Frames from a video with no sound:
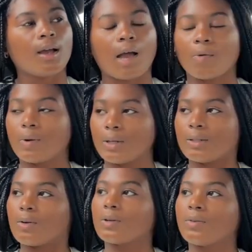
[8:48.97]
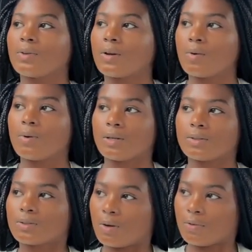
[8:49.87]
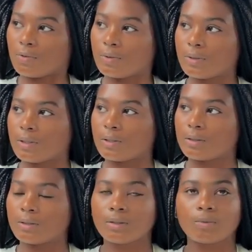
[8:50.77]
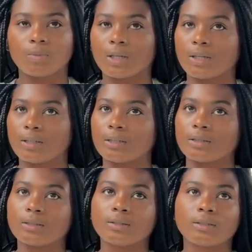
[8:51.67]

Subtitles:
I really don't even know where to start for real because